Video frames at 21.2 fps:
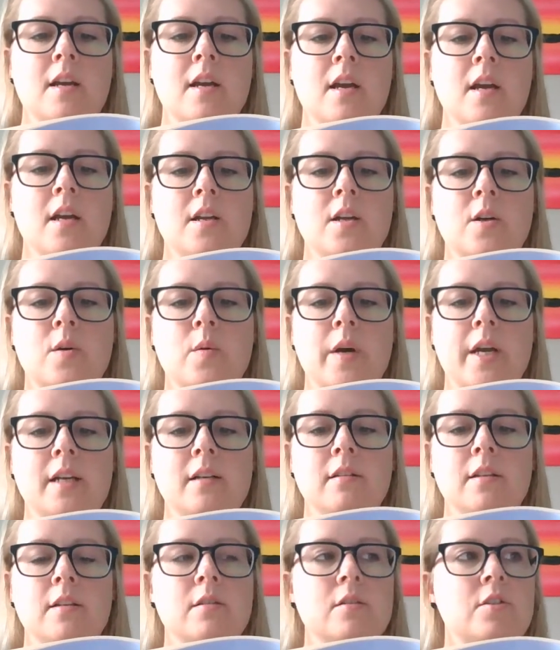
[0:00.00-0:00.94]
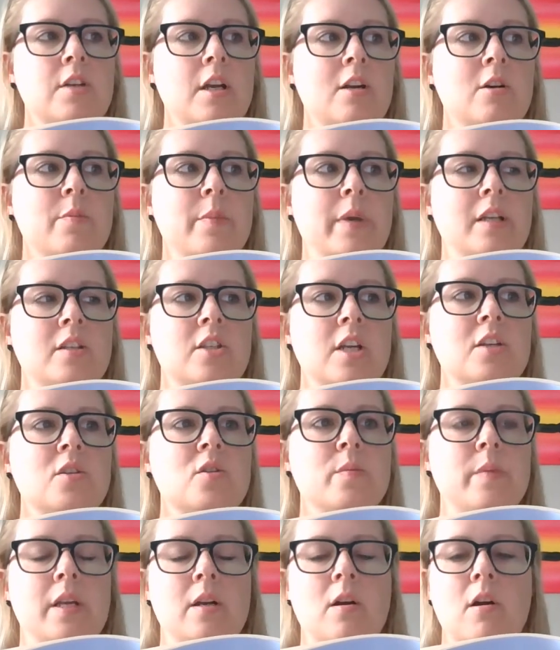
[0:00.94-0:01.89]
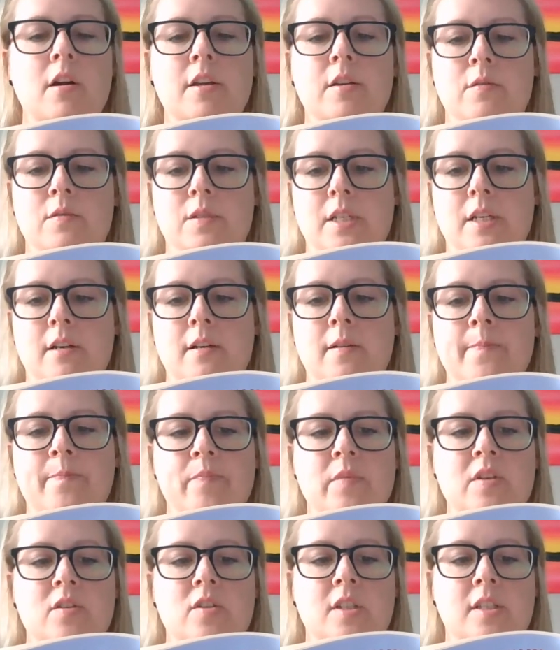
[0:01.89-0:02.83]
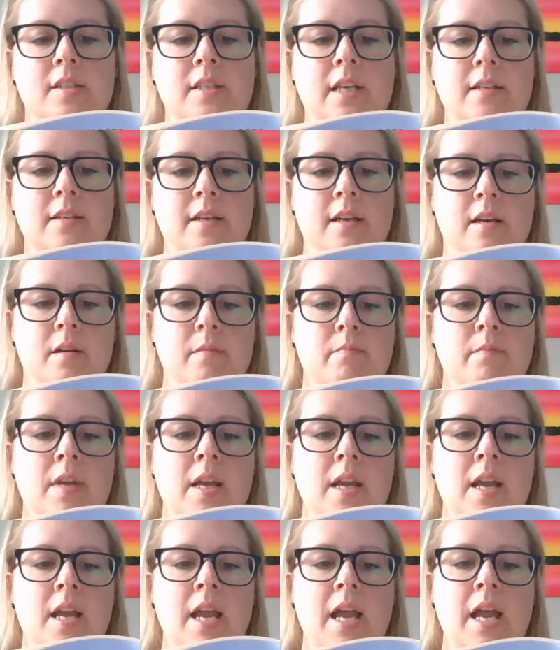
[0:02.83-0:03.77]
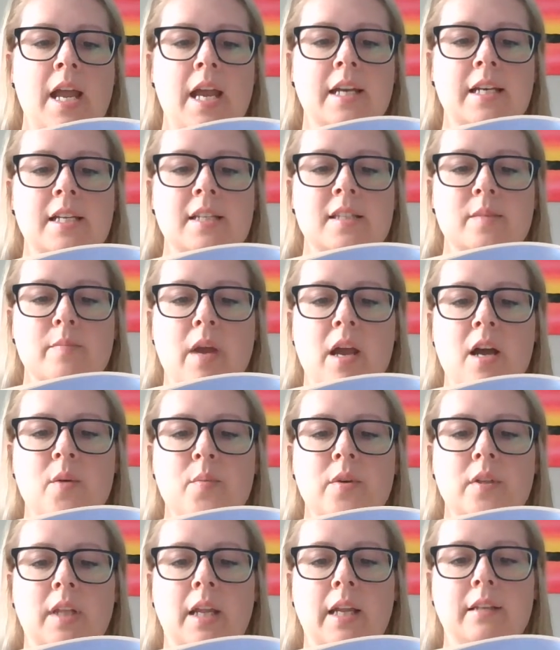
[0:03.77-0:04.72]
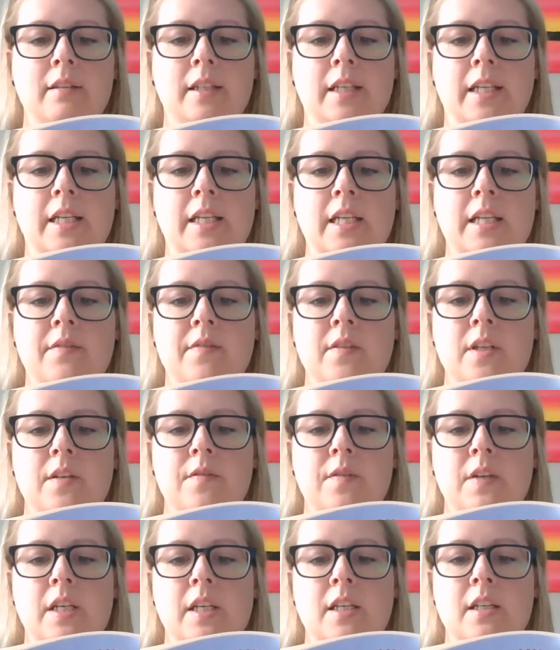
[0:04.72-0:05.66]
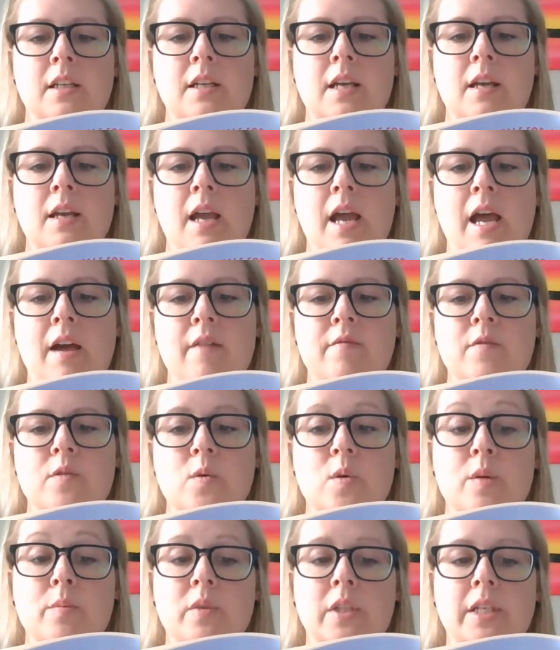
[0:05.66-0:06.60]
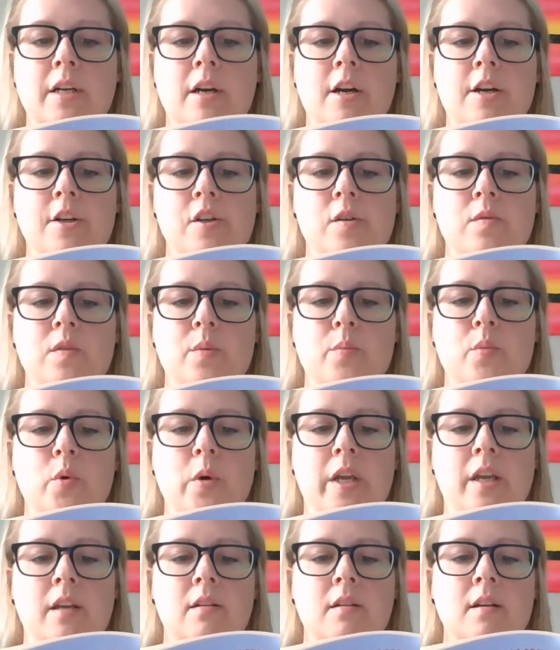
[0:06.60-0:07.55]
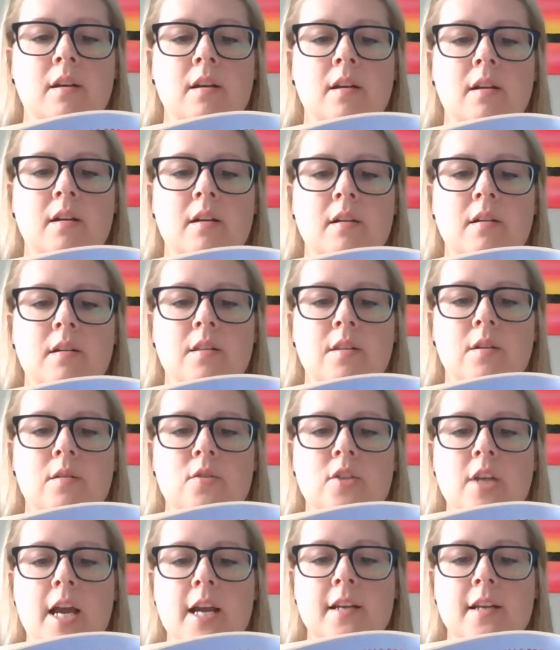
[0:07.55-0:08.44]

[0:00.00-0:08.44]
You're quite a little gentleman, aren't you, dear? She said to him, and he smiled politely, even if he'd have normally argued the point. Though Jack